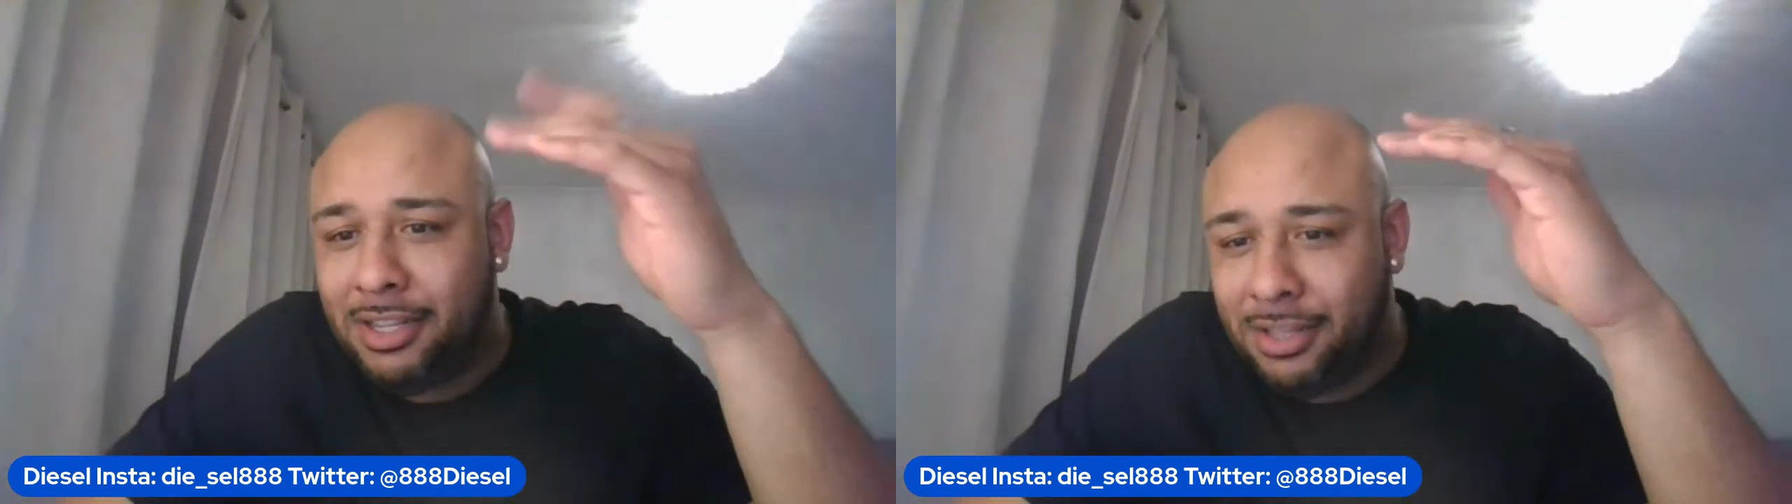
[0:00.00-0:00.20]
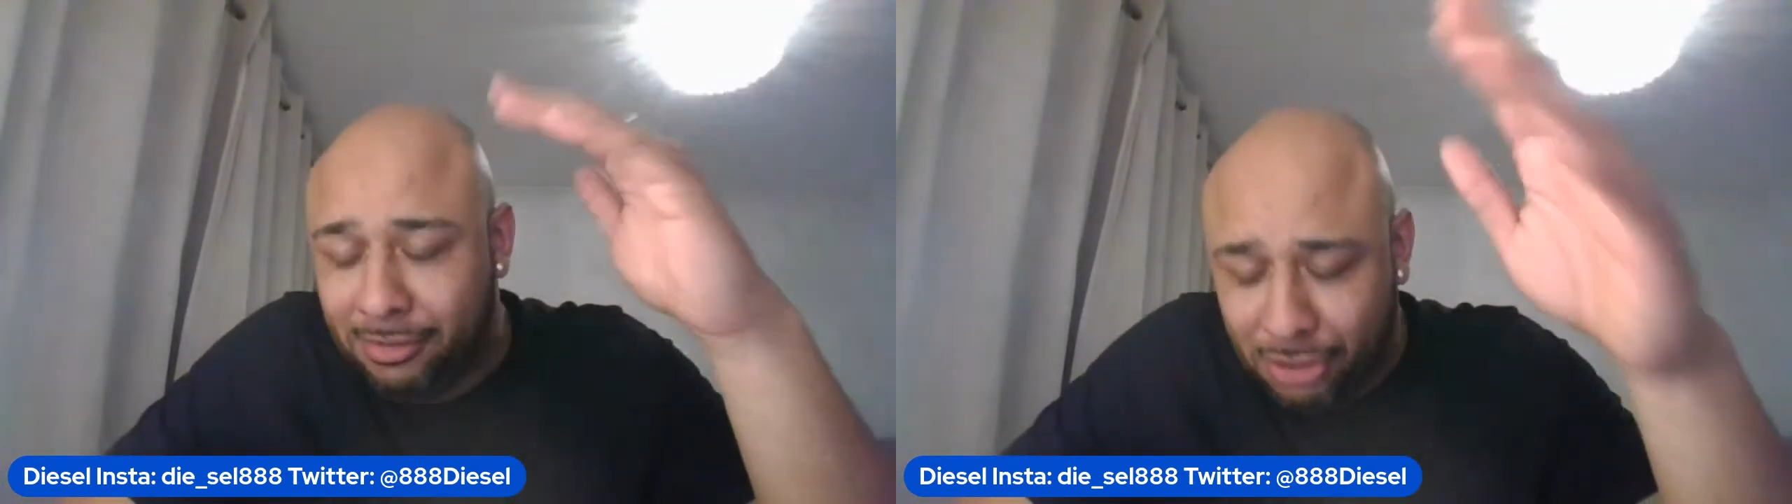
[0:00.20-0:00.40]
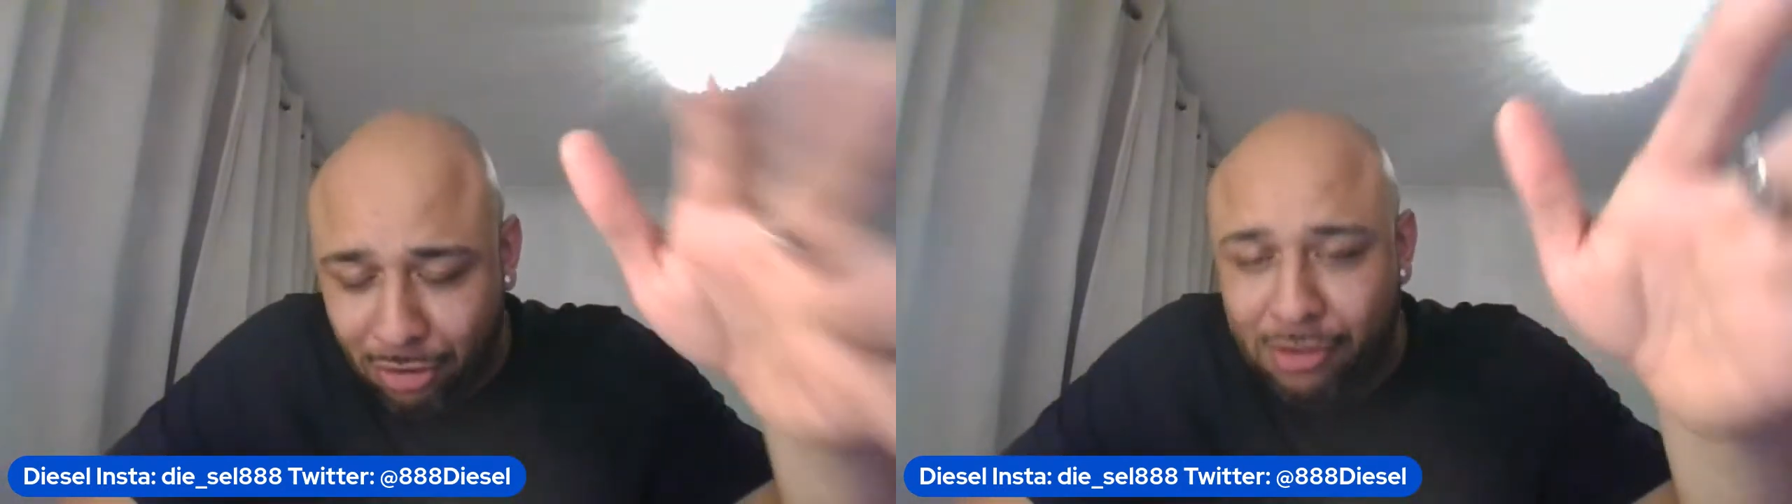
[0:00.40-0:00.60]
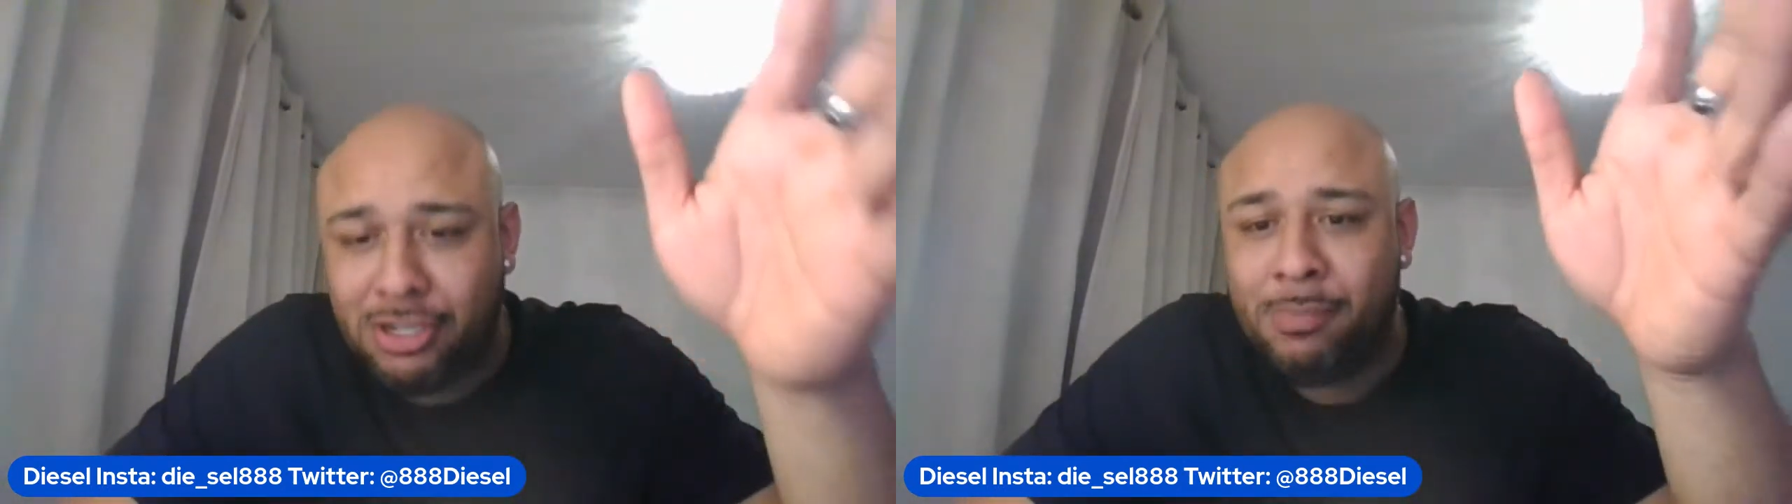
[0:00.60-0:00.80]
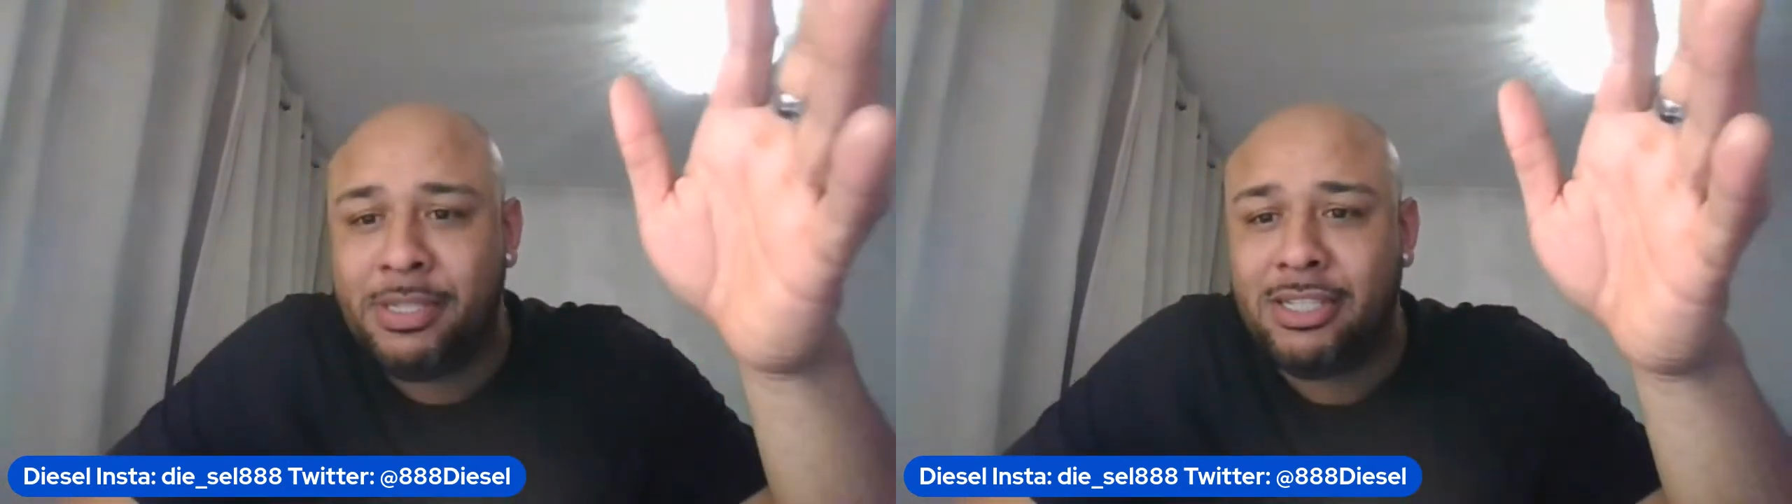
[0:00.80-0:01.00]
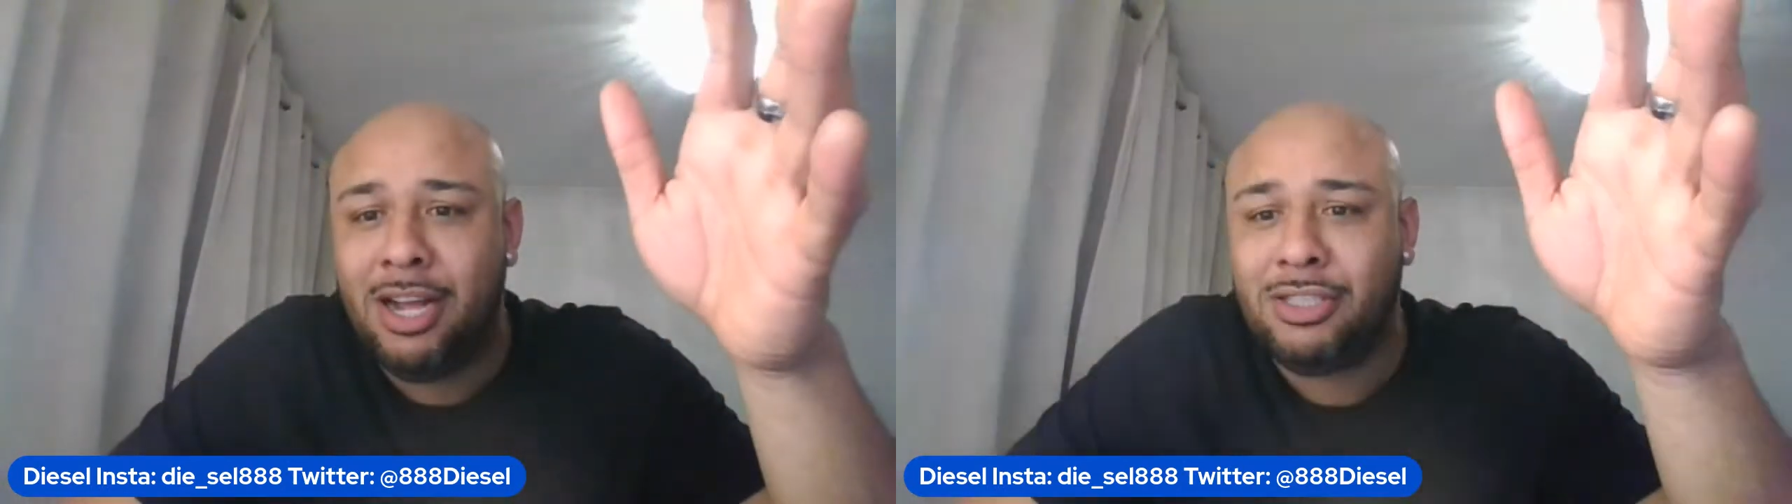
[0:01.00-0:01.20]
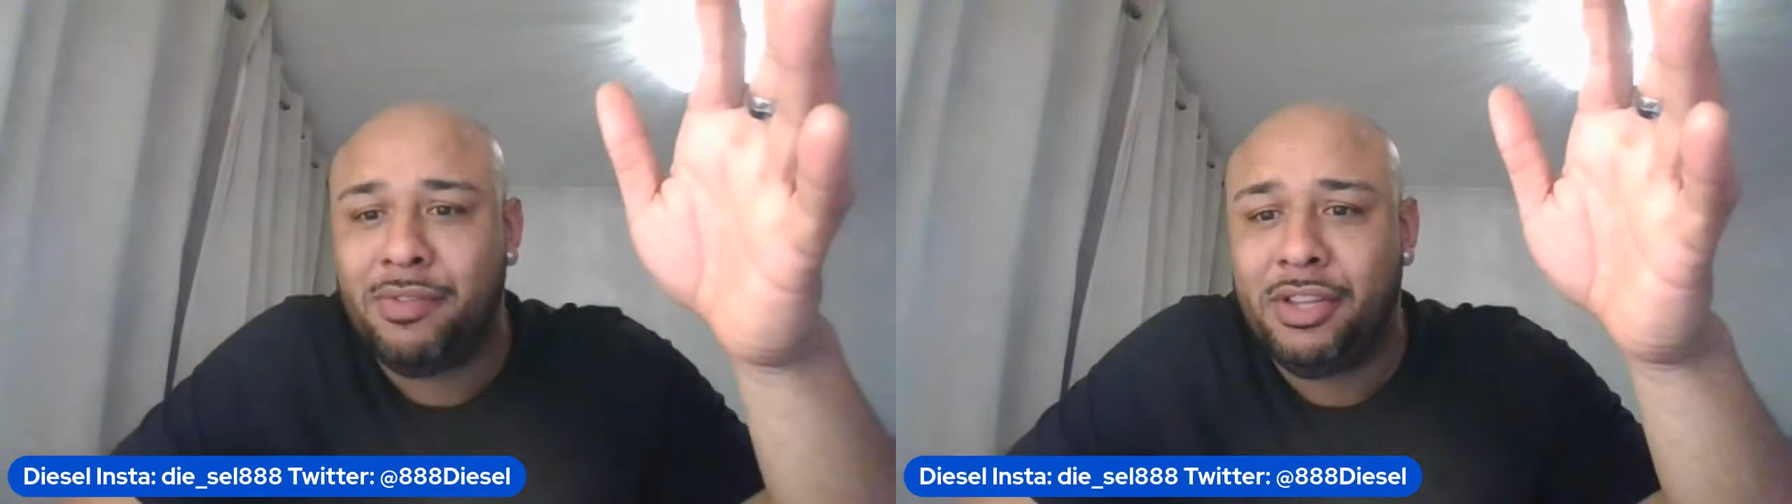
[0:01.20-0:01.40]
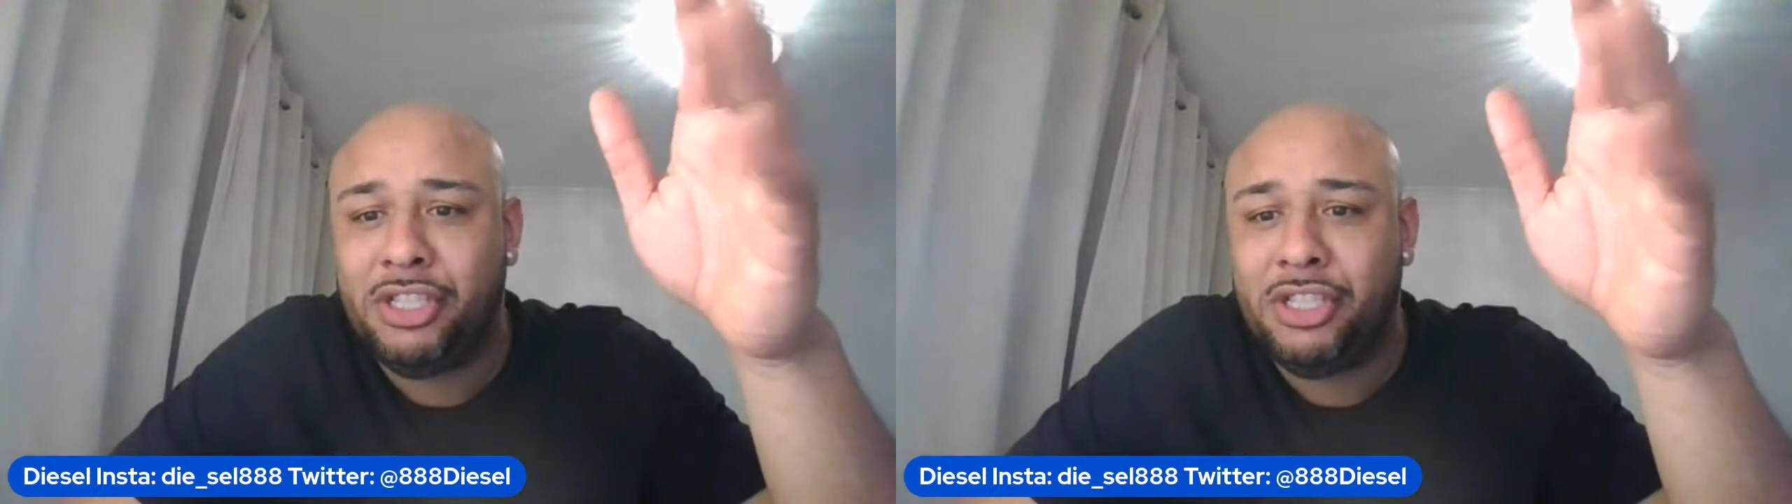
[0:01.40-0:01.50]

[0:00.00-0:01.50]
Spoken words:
the true superstars of